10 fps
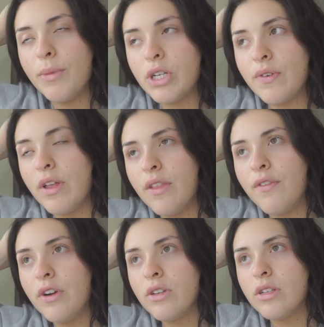much fun the
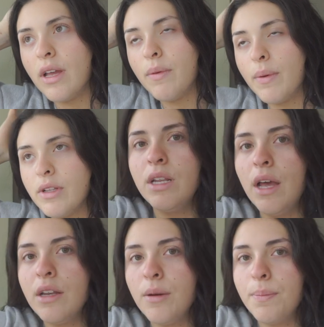first night. We went
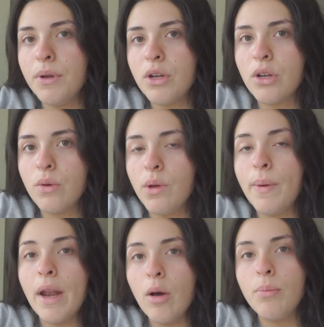
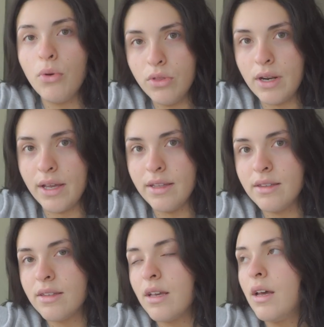out both
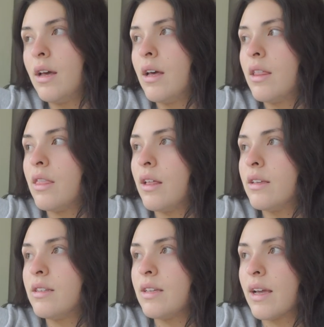nights.
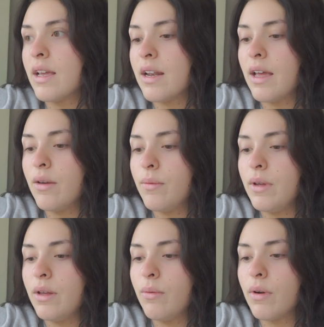The second night,
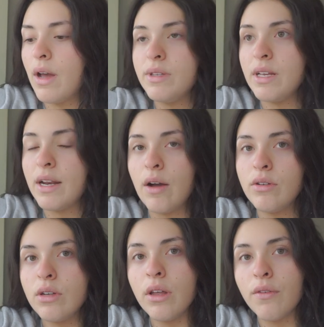we stayed out
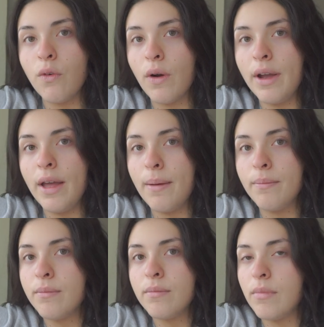until, like, 4
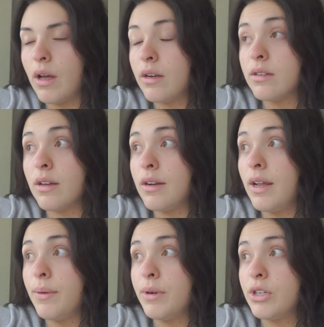a.m., on a
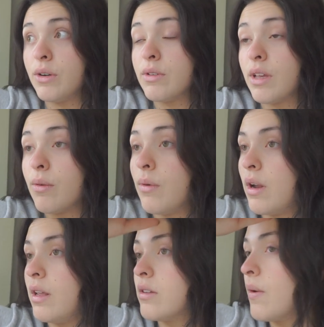Sunday, which I was like,
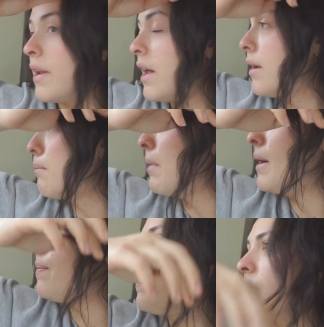what is going on?
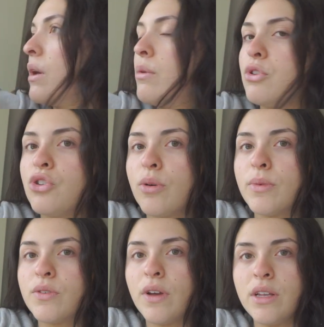But it was so
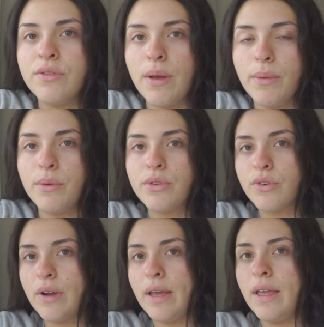much fun. His family was
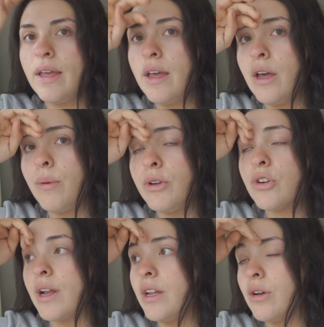great. We
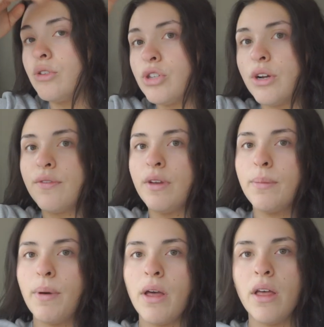tried to go
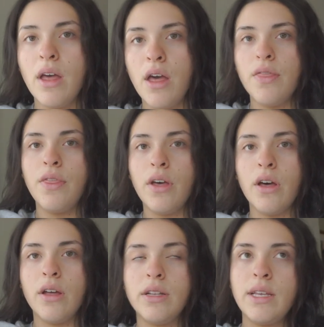surfing, but
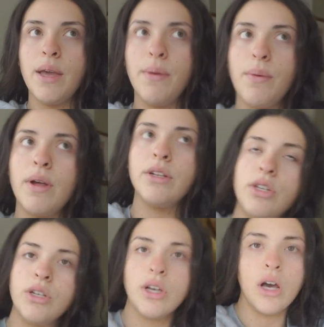the day we wanted
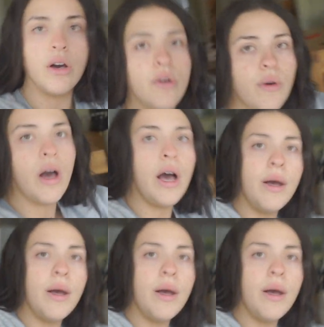to go,